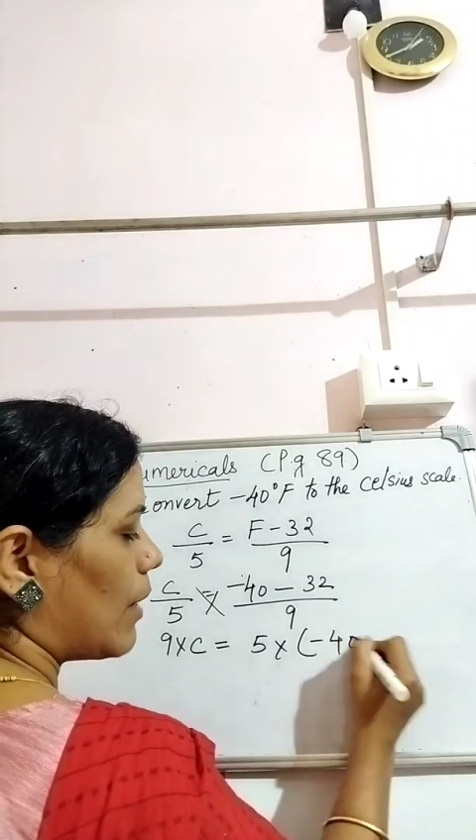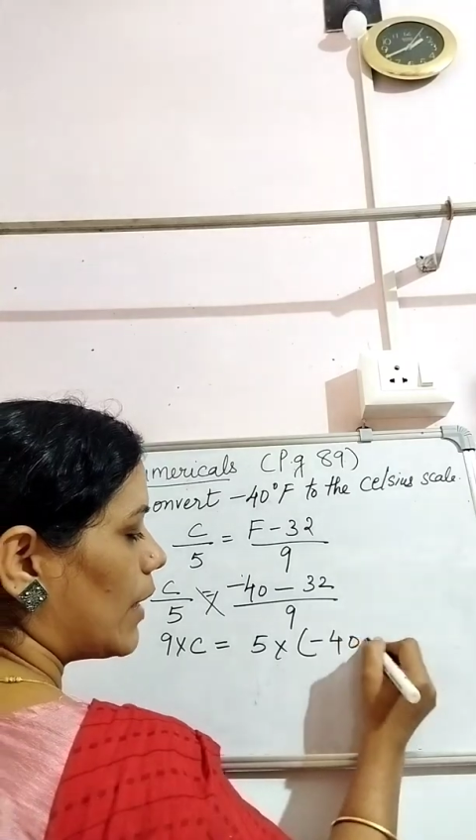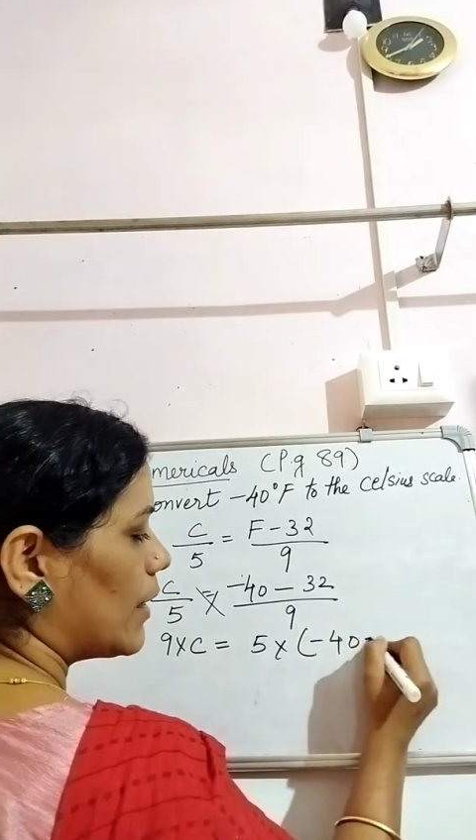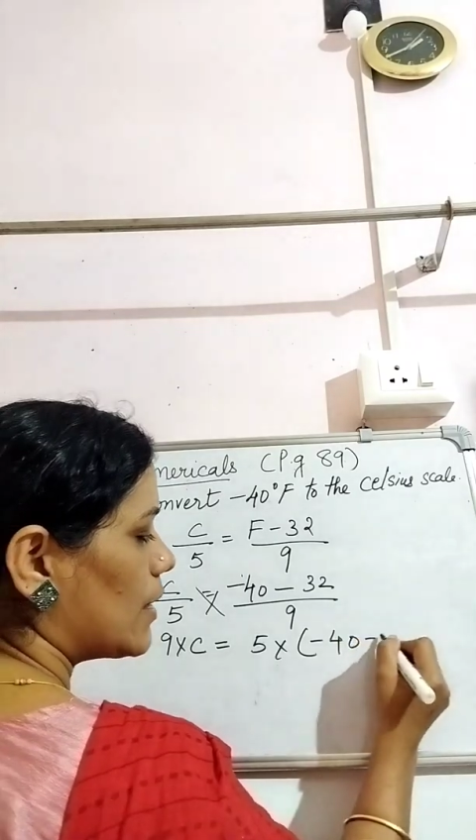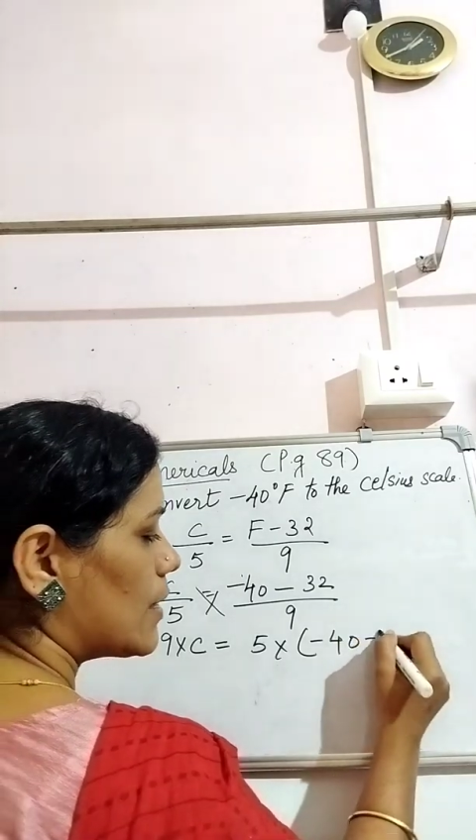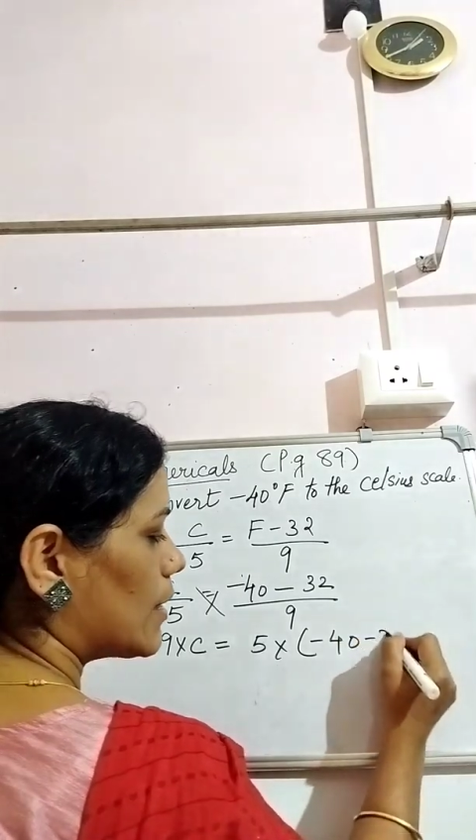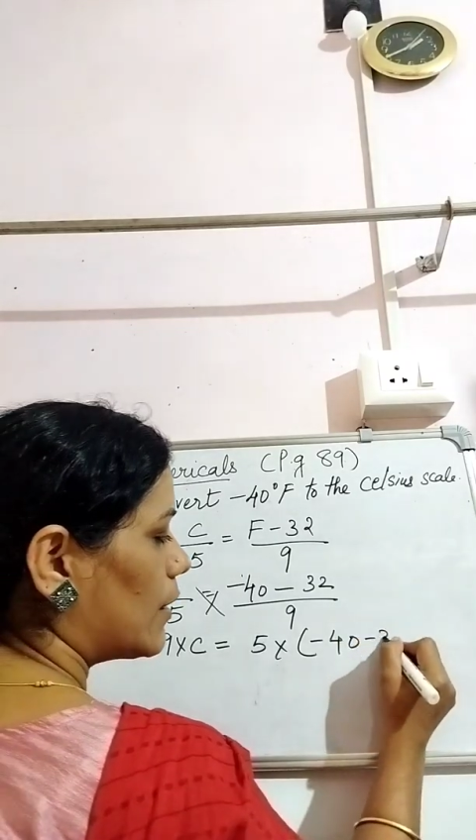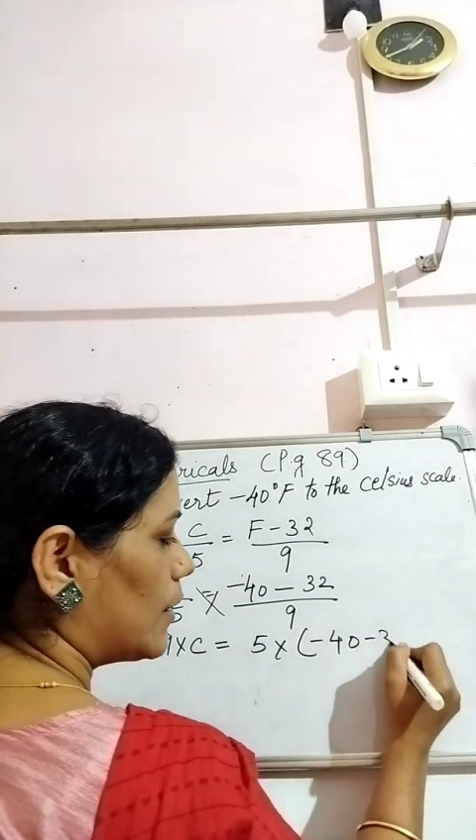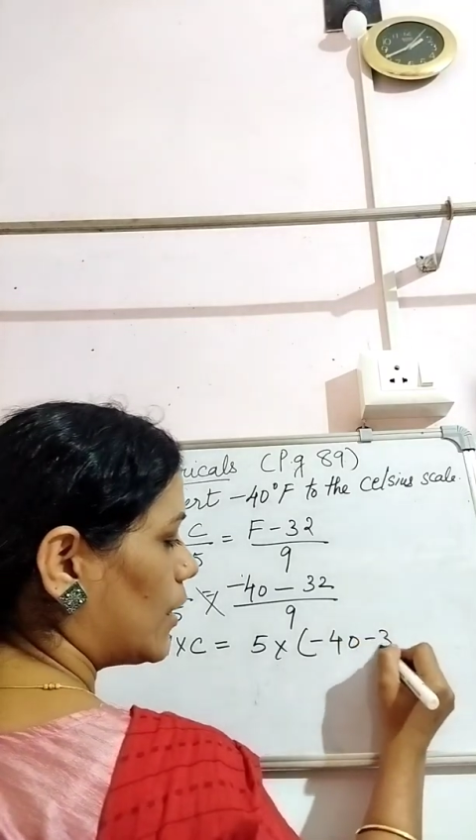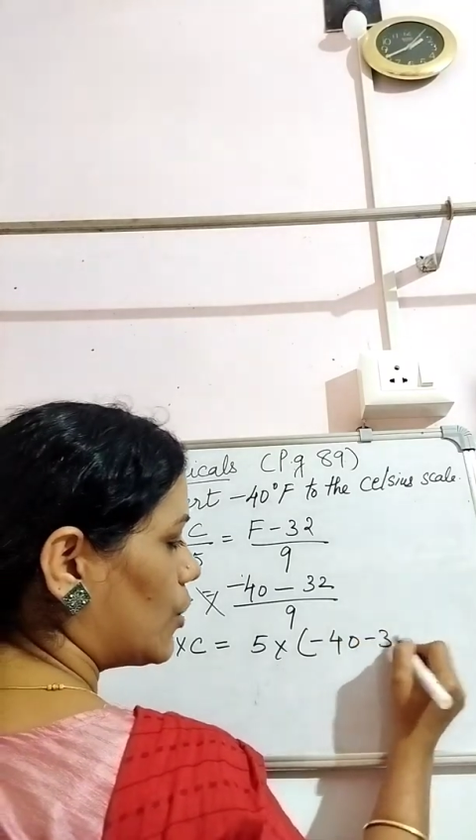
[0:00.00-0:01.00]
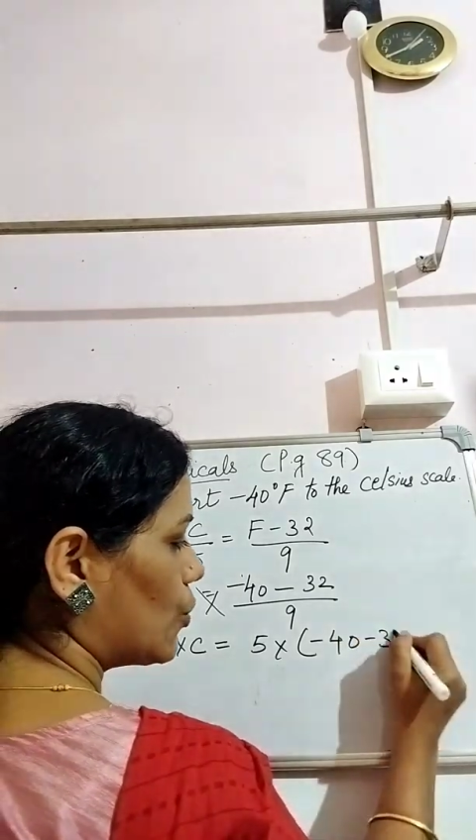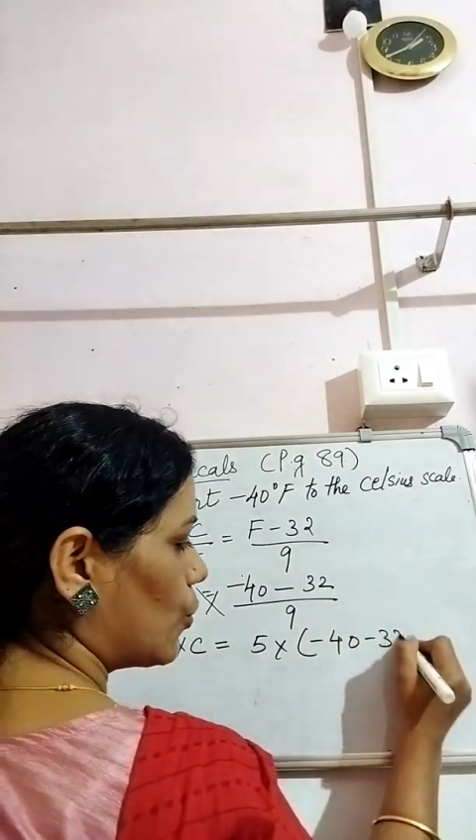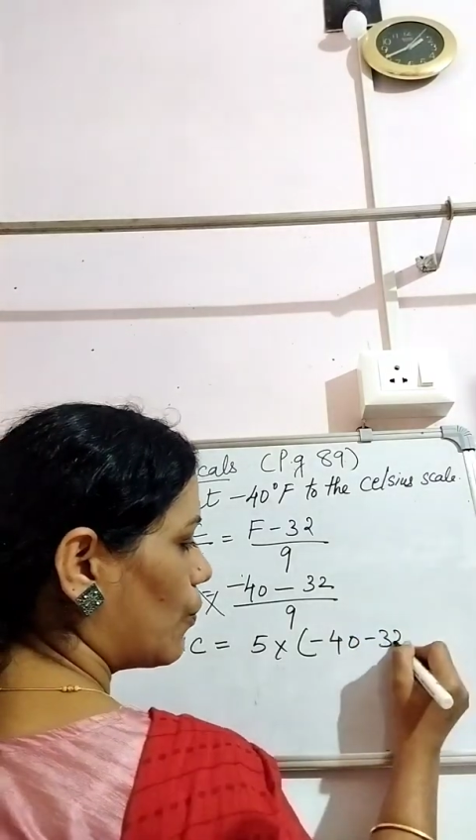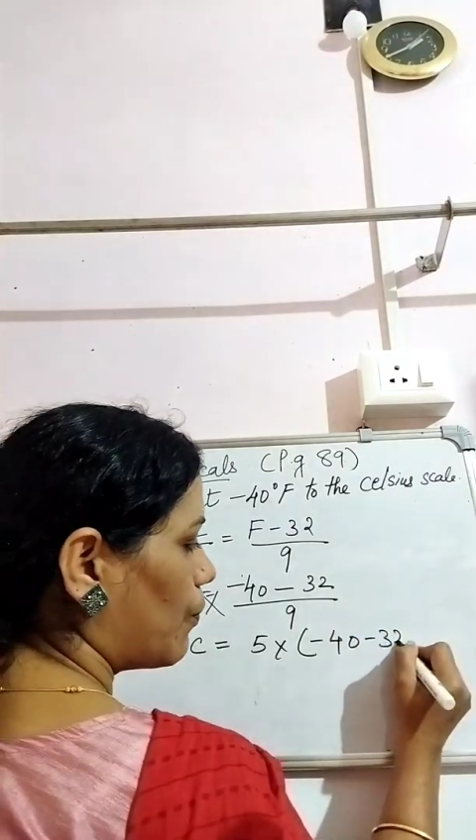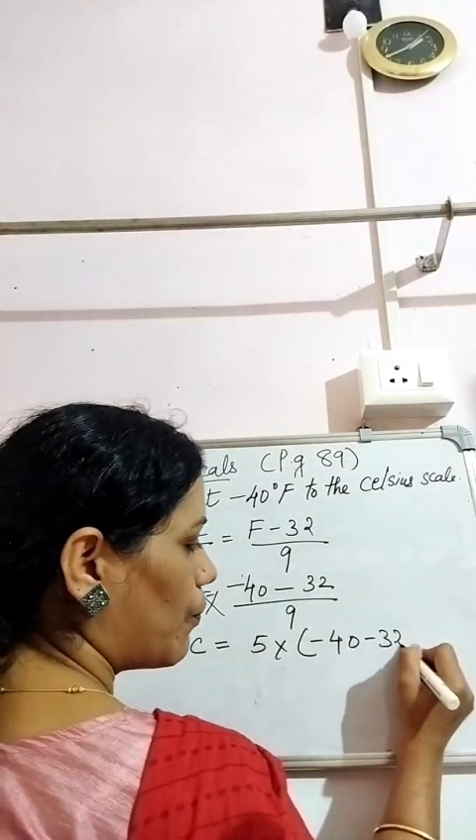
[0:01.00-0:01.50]
minus 32.
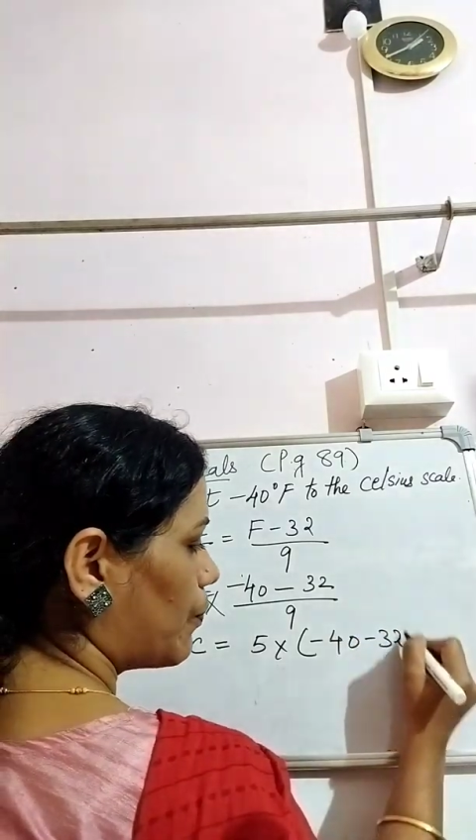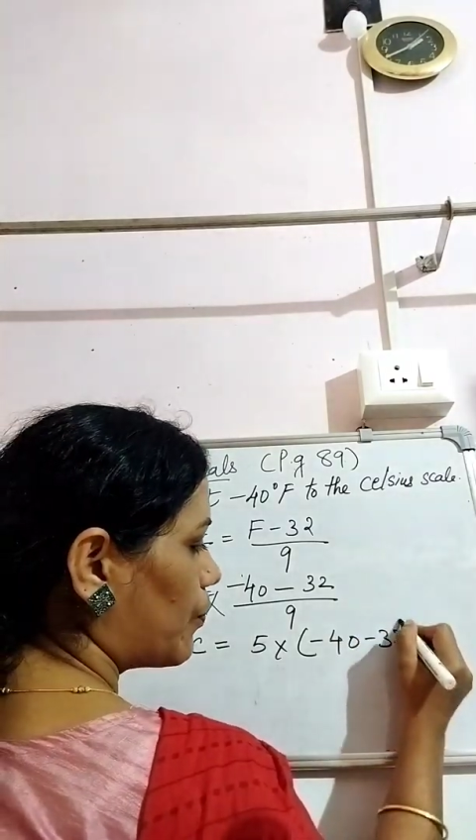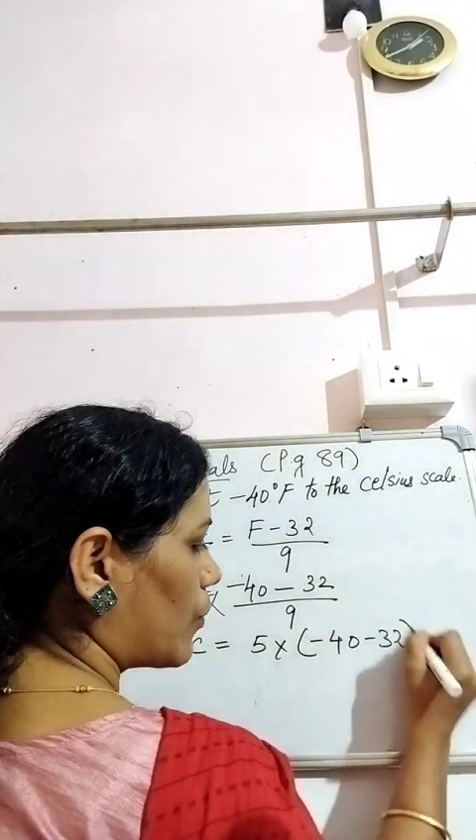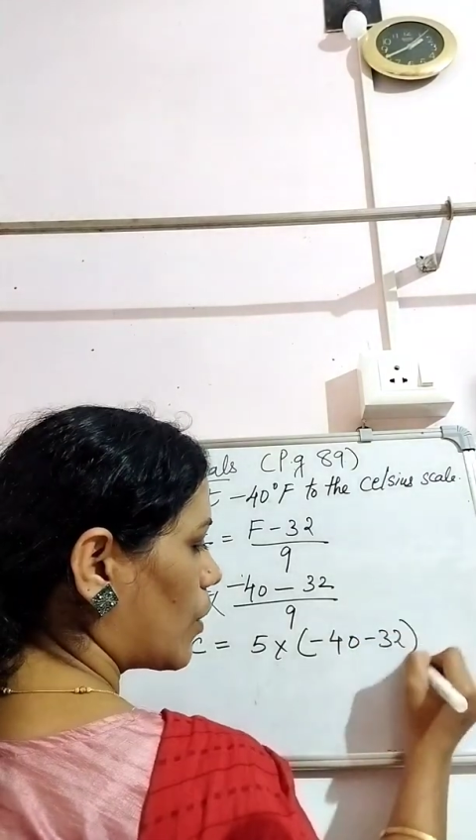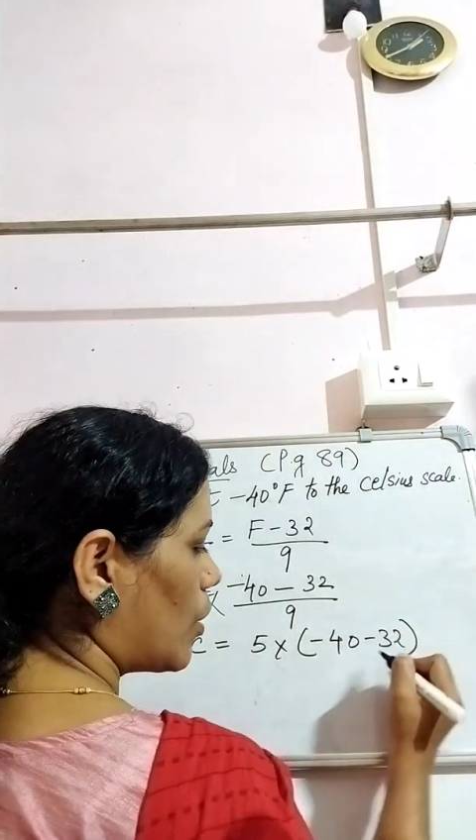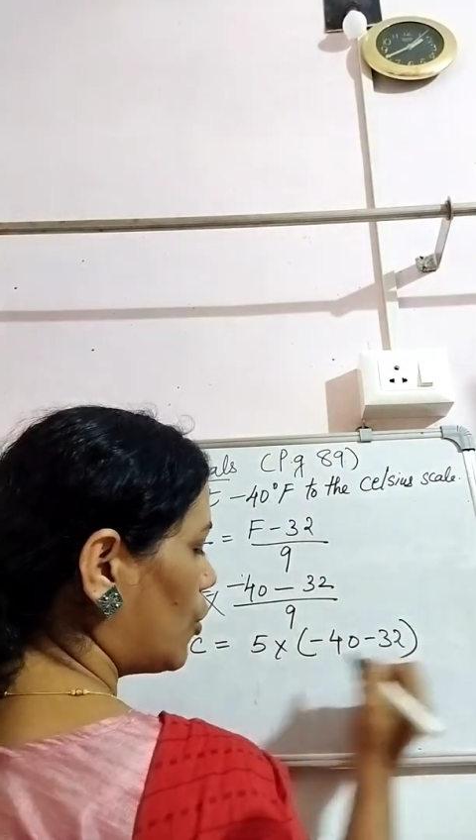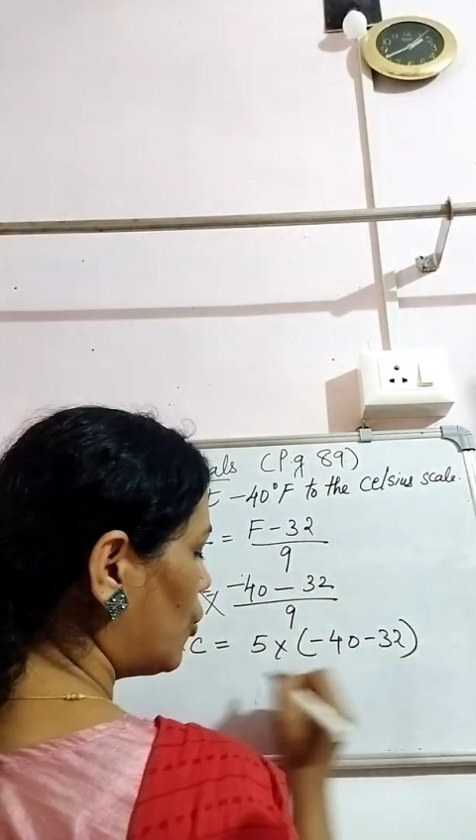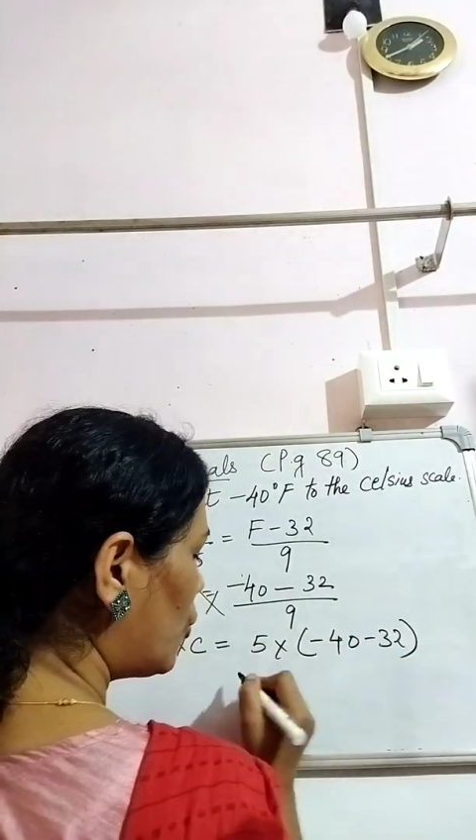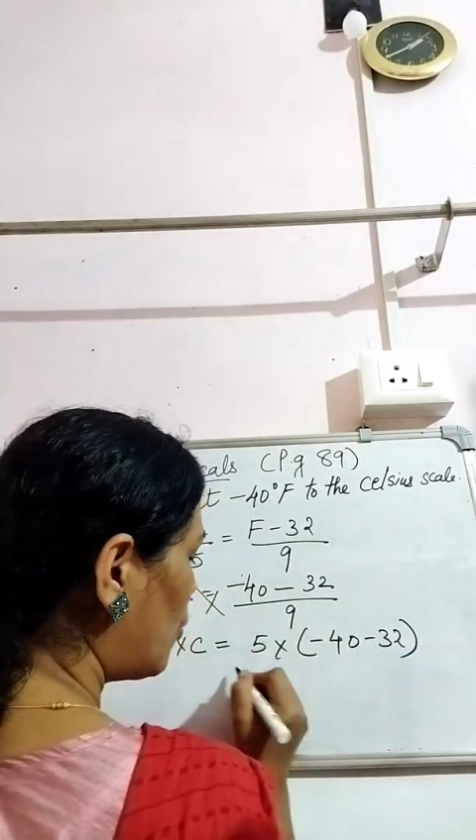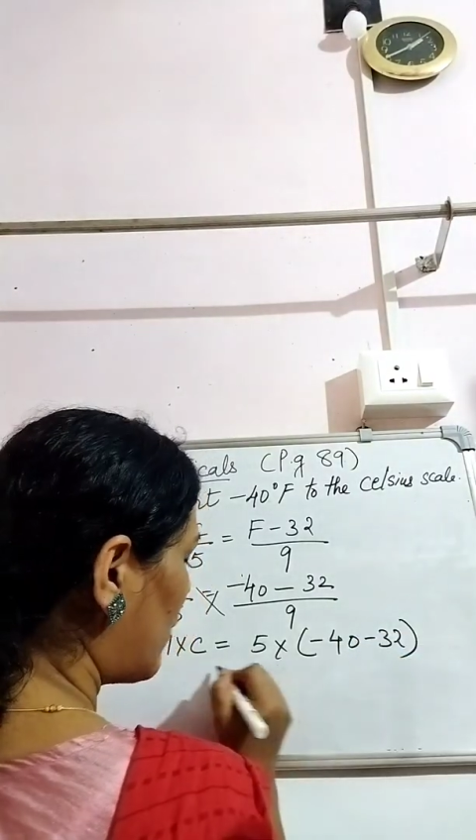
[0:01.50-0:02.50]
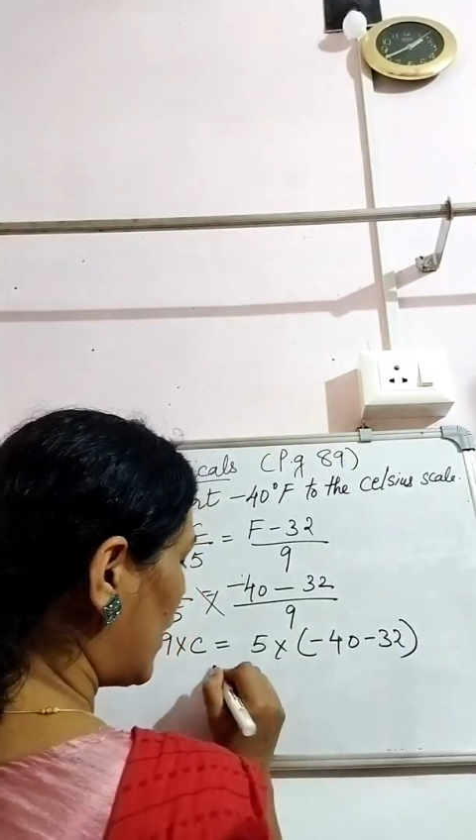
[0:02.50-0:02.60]
You know